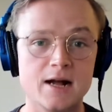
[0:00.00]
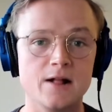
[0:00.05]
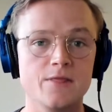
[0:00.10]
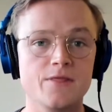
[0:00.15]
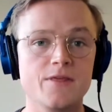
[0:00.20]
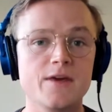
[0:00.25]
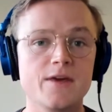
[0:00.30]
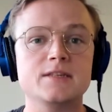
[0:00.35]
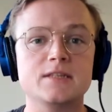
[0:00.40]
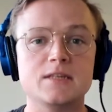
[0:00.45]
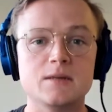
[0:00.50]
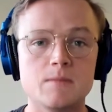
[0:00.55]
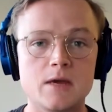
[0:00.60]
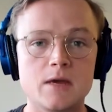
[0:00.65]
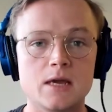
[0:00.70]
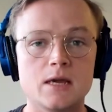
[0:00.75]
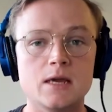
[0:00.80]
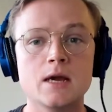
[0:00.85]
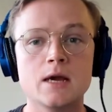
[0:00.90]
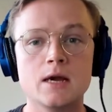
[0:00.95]
This, to
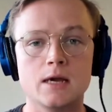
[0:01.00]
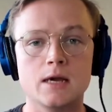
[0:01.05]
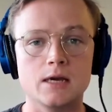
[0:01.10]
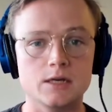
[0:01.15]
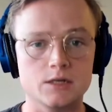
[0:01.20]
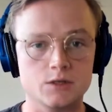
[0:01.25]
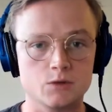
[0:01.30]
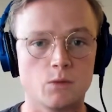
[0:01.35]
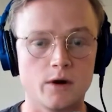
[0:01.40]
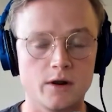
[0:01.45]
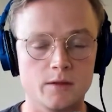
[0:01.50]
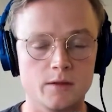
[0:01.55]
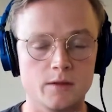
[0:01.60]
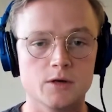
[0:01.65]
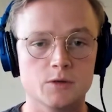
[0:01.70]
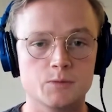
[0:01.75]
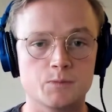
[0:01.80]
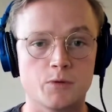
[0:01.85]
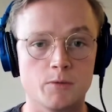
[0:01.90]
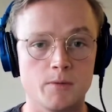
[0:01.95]
me, is one of the
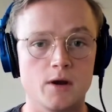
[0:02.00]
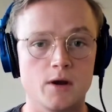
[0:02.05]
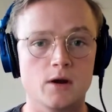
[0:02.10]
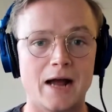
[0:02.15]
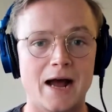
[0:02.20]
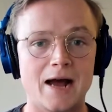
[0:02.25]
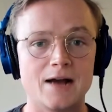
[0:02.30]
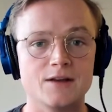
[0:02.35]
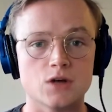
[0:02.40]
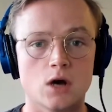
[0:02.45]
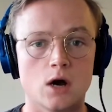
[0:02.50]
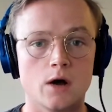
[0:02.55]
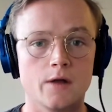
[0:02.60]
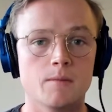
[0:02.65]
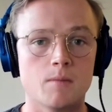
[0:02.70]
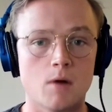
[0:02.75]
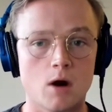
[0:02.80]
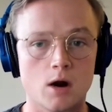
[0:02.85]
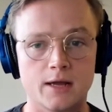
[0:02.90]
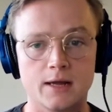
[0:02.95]
most premier guys on the
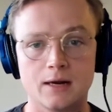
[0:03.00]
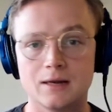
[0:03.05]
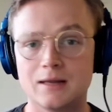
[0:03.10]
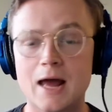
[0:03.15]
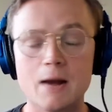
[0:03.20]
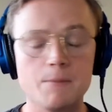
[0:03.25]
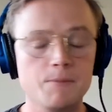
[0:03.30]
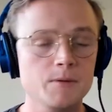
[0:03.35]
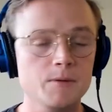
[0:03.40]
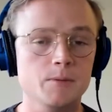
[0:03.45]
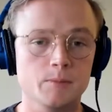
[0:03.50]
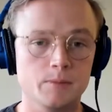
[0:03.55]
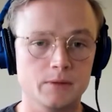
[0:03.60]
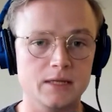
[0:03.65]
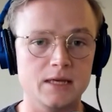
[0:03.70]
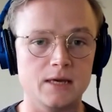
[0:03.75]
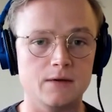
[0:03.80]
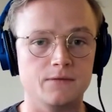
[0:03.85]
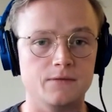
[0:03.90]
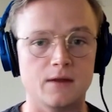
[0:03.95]
market. A lot of people
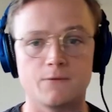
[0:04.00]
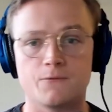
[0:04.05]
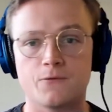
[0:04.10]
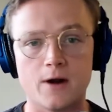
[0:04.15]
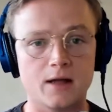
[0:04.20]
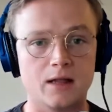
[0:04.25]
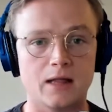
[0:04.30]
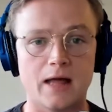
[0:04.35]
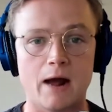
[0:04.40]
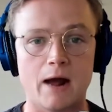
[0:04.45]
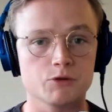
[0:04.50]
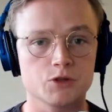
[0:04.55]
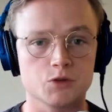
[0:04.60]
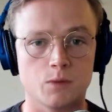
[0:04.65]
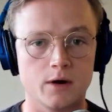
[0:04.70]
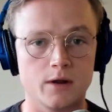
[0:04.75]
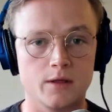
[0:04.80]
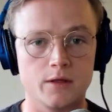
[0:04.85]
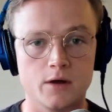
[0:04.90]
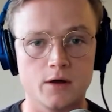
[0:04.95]
believed, and frankly, I was
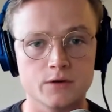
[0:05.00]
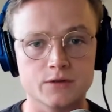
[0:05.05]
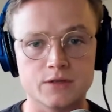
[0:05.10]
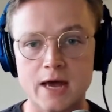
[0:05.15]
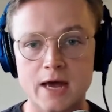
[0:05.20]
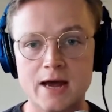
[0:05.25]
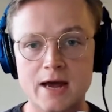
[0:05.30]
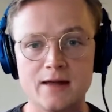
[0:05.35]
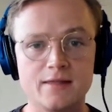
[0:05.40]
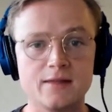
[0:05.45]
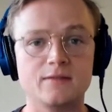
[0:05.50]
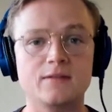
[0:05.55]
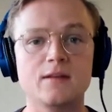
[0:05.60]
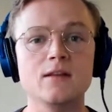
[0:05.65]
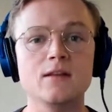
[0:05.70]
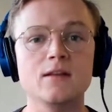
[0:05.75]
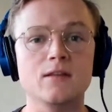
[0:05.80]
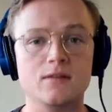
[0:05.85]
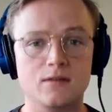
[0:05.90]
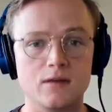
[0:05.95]
one of those that
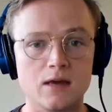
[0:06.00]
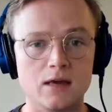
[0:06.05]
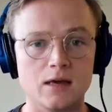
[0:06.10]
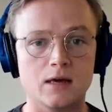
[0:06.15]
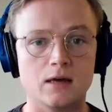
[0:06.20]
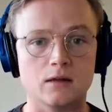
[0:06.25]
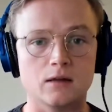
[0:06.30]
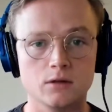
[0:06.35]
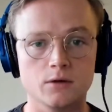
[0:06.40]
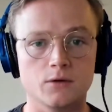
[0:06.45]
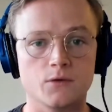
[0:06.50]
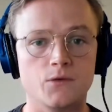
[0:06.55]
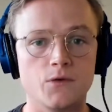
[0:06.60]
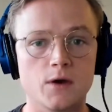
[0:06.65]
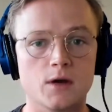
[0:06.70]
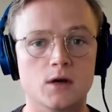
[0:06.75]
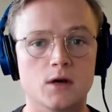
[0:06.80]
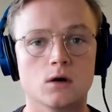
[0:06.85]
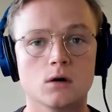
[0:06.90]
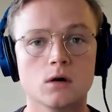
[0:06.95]
didn't think Luke
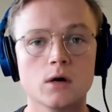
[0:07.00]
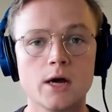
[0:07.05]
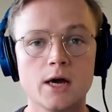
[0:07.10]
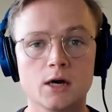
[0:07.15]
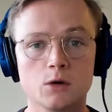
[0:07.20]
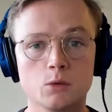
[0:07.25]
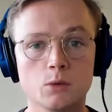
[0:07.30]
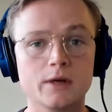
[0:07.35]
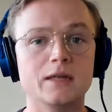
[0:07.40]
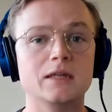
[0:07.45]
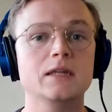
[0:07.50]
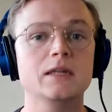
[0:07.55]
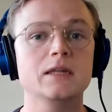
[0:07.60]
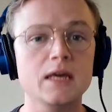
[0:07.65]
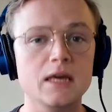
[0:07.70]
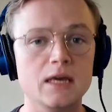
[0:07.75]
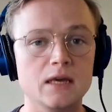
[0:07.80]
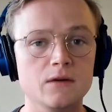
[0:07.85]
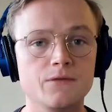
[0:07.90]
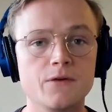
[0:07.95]
Fickell would
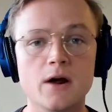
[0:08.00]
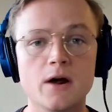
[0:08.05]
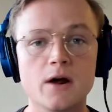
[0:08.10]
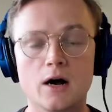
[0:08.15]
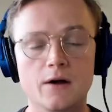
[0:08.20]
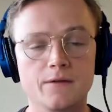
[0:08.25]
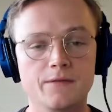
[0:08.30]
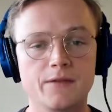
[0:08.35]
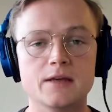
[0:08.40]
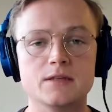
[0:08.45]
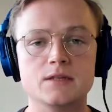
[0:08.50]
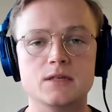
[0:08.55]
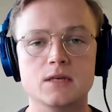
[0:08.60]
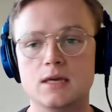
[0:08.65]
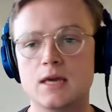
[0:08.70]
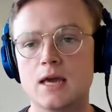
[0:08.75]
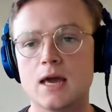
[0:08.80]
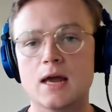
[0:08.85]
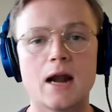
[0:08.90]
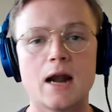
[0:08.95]
leave unless
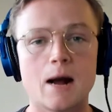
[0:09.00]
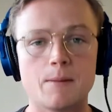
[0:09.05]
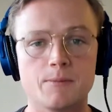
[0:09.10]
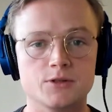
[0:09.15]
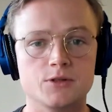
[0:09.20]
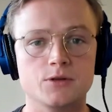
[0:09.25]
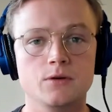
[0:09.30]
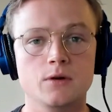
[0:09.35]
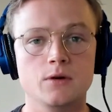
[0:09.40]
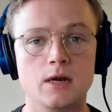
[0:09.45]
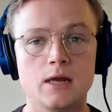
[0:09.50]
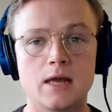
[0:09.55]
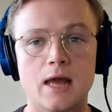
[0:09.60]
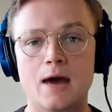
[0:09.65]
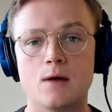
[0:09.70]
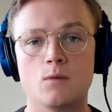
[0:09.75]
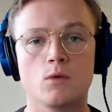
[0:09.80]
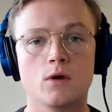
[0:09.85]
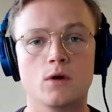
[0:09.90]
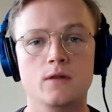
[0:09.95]
he had an opportunity
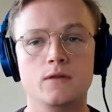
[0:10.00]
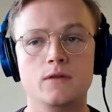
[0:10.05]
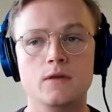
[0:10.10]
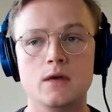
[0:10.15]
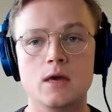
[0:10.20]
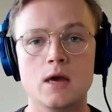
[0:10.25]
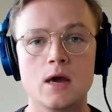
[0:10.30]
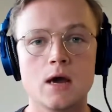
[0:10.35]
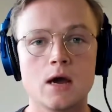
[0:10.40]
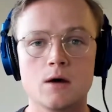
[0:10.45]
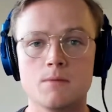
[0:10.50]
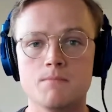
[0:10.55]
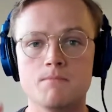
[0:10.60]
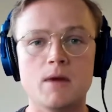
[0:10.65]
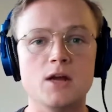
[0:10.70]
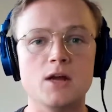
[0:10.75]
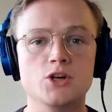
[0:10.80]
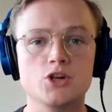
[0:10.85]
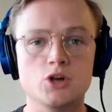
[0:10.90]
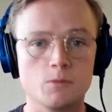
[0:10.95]
at one of the
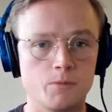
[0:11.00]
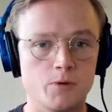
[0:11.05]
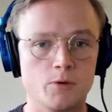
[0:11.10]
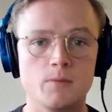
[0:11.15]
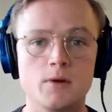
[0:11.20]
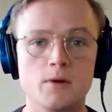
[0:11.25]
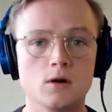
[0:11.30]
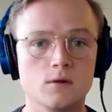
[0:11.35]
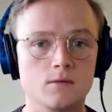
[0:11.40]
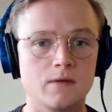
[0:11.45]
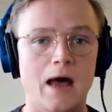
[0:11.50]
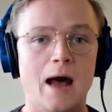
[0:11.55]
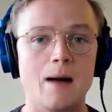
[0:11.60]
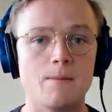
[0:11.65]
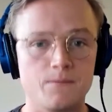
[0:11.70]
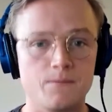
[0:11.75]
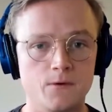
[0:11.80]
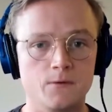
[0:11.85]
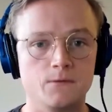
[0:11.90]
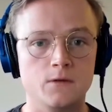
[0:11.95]
major premier
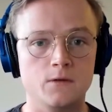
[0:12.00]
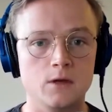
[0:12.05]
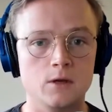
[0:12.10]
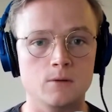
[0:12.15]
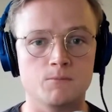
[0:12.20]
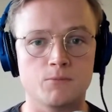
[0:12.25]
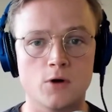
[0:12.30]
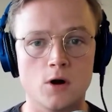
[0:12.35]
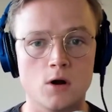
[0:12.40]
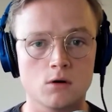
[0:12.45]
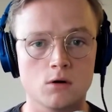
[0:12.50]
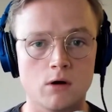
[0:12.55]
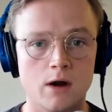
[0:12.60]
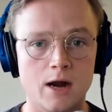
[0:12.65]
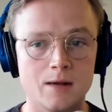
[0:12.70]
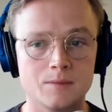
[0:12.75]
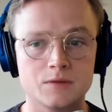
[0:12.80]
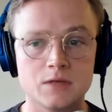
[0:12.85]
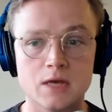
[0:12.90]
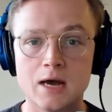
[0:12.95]
top 15
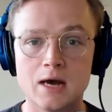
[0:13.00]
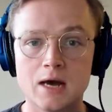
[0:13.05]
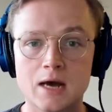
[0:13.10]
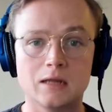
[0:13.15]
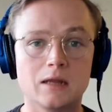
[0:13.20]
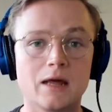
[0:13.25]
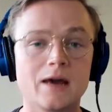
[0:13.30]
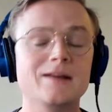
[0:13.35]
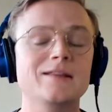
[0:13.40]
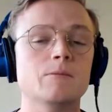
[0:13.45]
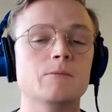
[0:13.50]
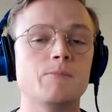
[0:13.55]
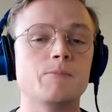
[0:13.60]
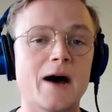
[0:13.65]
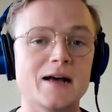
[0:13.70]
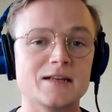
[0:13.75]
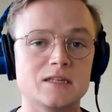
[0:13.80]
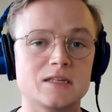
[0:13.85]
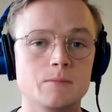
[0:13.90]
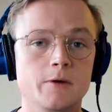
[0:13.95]
programs, like the
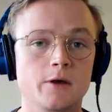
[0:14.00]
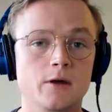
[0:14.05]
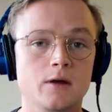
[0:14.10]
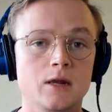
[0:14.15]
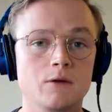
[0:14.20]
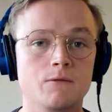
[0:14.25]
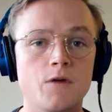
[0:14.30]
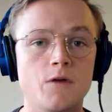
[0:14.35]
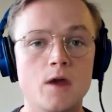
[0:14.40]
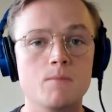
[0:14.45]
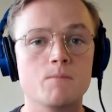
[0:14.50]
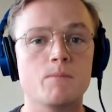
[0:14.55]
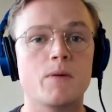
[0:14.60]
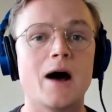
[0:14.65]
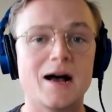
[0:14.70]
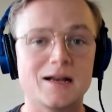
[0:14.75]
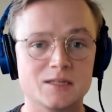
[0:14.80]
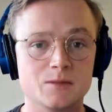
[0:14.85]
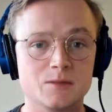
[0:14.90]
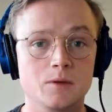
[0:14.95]
possibility of him
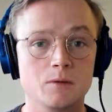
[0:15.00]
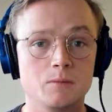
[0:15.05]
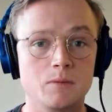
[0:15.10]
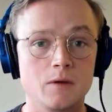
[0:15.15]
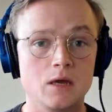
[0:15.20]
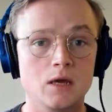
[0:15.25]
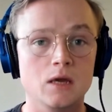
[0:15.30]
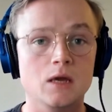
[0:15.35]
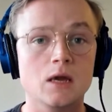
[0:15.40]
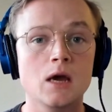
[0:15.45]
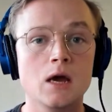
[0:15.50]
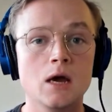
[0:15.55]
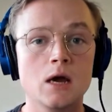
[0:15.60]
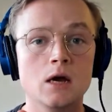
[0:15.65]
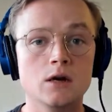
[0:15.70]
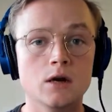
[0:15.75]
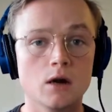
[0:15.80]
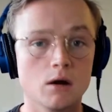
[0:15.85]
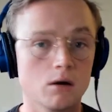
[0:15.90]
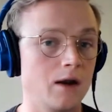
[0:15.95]
possibly being
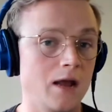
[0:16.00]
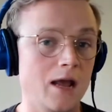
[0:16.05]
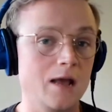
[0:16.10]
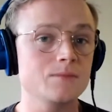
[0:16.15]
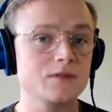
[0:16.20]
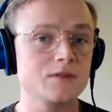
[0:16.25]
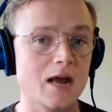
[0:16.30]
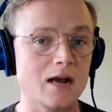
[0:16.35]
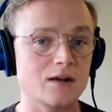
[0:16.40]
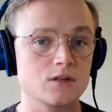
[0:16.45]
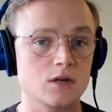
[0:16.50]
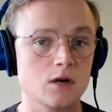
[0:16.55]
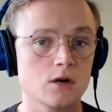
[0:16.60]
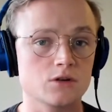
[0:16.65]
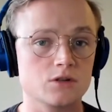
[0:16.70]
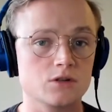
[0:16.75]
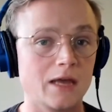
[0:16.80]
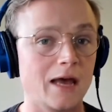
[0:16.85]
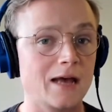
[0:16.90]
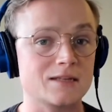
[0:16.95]
Notre Dame's next
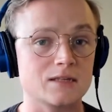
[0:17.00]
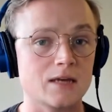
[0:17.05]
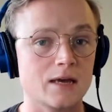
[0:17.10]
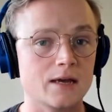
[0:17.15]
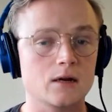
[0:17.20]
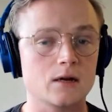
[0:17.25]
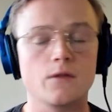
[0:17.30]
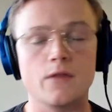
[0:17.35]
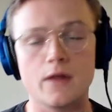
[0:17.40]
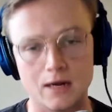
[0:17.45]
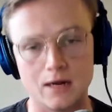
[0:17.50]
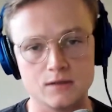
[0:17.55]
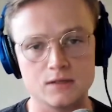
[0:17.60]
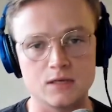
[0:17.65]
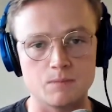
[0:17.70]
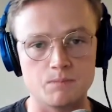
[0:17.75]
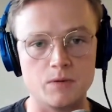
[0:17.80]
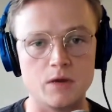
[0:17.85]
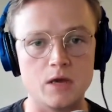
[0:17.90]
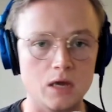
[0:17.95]
coach last cycle that ends
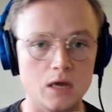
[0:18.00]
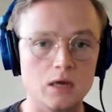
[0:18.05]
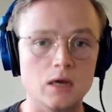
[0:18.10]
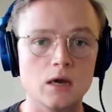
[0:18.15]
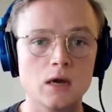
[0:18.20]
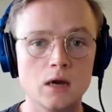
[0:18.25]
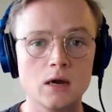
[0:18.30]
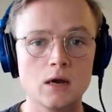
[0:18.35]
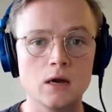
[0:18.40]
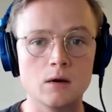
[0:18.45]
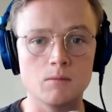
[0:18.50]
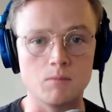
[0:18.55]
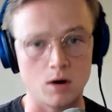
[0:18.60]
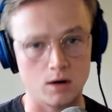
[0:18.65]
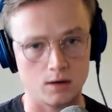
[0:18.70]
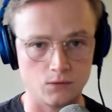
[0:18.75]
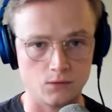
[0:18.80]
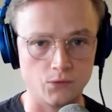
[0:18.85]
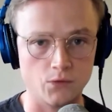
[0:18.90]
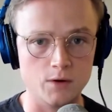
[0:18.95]
up being
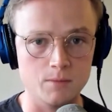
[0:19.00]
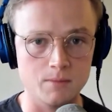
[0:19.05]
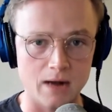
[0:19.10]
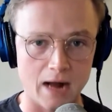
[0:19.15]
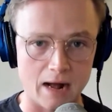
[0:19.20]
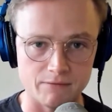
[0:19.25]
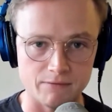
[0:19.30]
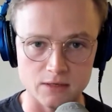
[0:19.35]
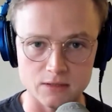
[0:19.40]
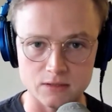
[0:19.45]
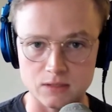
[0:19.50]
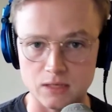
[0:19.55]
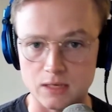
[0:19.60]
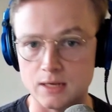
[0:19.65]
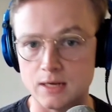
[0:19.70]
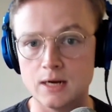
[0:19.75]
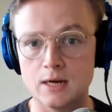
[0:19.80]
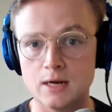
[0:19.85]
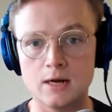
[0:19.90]
Marcus Freeman, obviously.